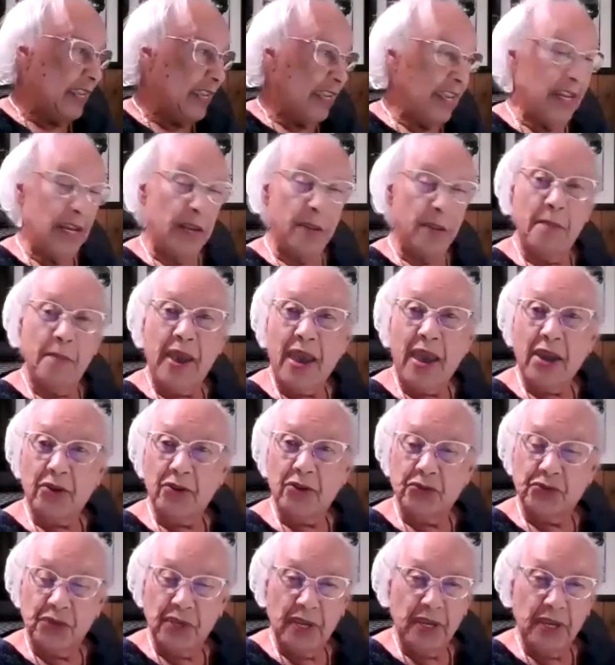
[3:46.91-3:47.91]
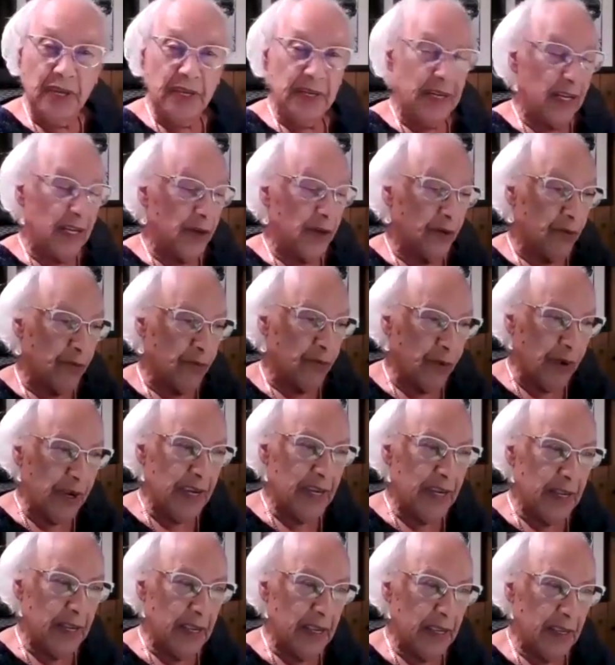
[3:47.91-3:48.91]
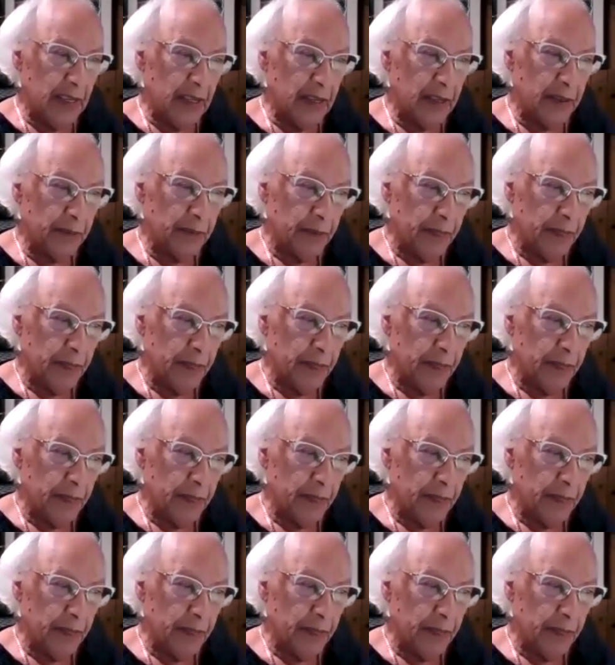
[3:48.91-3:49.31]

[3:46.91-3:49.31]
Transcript: any magazine, any reading,